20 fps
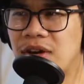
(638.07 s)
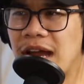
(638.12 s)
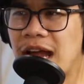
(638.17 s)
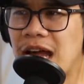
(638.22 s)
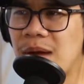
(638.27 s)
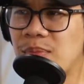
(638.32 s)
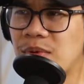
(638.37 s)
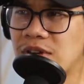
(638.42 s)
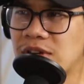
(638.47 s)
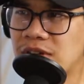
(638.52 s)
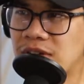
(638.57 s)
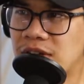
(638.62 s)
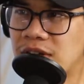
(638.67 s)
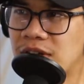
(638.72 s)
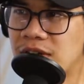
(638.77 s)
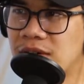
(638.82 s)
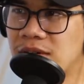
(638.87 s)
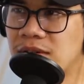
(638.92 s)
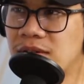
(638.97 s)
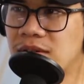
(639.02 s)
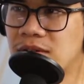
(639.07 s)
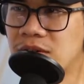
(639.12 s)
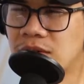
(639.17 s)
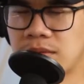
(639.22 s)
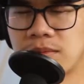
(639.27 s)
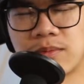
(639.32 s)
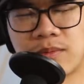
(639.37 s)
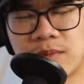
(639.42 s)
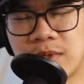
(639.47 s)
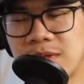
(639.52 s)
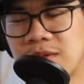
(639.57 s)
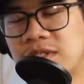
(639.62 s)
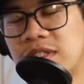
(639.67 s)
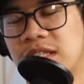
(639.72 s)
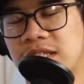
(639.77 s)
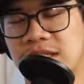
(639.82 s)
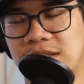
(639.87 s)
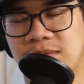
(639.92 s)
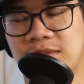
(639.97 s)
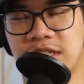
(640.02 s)
happened. You know, or
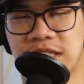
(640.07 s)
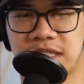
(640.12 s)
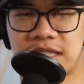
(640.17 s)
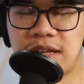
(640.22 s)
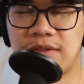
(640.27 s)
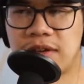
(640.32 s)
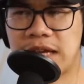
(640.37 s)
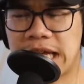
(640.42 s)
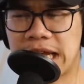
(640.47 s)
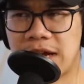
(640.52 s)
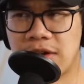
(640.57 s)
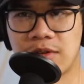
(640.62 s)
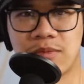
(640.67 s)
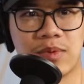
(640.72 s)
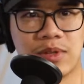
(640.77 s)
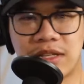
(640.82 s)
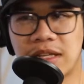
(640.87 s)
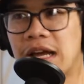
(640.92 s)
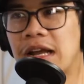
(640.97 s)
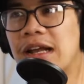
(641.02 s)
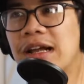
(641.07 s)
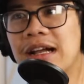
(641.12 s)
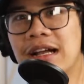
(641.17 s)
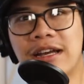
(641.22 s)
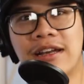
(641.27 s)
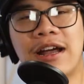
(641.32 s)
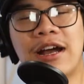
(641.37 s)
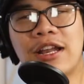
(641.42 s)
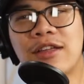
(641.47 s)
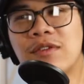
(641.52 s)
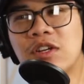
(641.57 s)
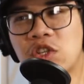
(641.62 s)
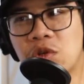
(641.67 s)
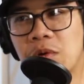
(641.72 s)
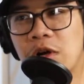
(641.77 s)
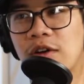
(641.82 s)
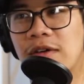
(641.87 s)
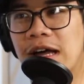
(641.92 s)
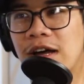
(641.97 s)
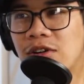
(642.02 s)
6, 7, 8 hours. Not even
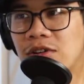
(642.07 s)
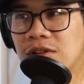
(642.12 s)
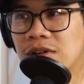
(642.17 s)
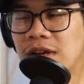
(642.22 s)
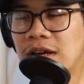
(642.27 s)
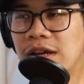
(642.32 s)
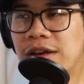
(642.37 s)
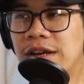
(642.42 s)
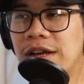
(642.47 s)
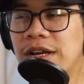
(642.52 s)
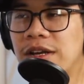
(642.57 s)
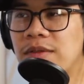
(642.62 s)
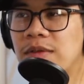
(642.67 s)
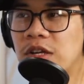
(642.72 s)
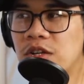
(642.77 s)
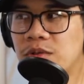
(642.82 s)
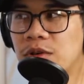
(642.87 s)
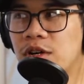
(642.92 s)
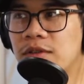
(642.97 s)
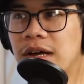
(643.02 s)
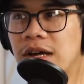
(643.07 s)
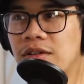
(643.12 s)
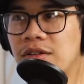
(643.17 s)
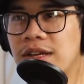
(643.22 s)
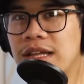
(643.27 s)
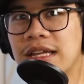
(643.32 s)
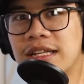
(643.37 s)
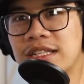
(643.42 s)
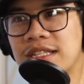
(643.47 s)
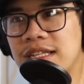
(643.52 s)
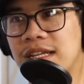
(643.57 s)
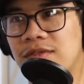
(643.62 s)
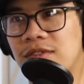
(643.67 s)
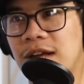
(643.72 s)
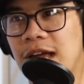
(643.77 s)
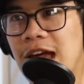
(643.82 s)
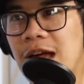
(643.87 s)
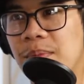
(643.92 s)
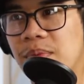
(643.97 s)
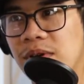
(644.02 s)
12-hour. Not even a 12-hour day. It just never
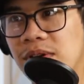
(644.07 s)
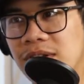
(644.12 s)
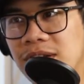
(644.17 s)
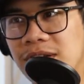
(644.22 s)
happened.